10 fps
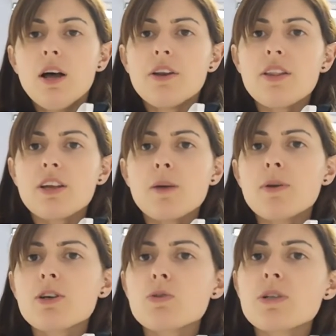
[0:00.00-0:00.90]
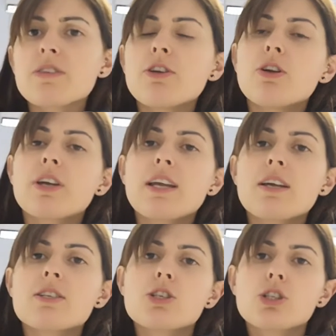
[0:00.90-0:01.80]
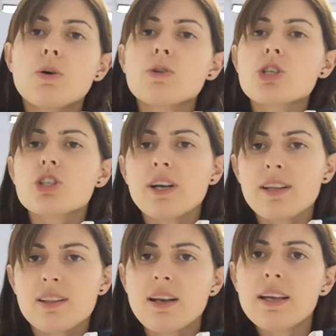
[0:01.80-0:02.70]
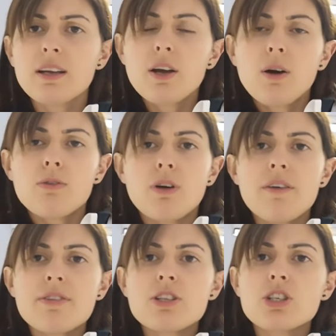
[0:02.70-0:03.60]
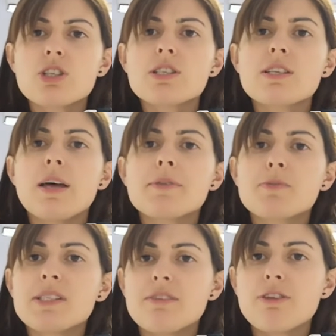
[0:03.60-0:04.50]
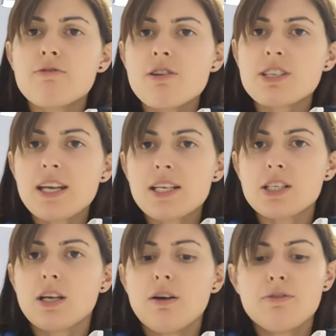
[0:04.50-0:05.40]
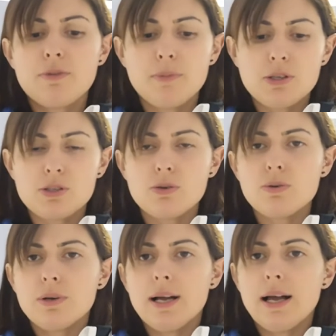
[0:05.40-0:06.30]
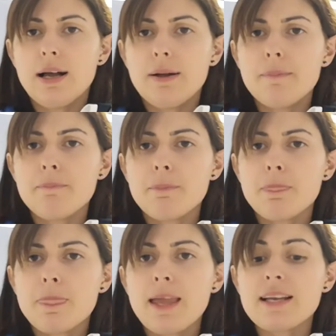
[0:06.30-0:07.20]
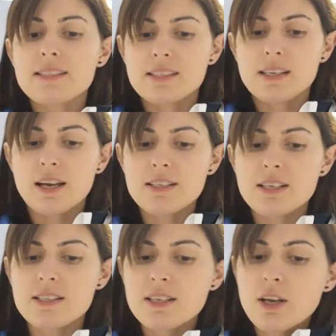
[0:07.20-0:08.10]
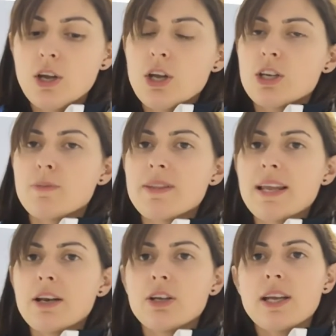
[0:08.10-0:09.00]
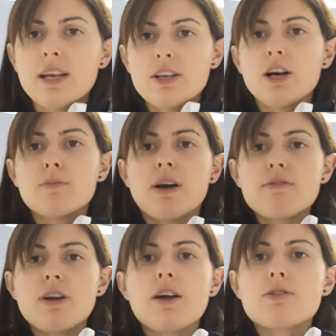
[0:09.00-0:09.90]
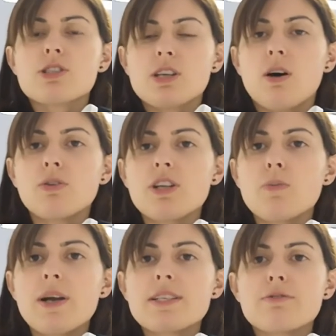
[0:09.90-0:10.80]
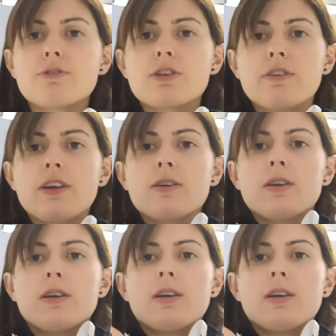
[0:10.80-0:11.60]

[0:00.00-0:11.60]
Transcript: Another couple of good ones, if you're looking at shoulder strengthening rather than just specific rotator cuff muscle exercises, you'd be then looking at your upright rows, so holding your weight in front of you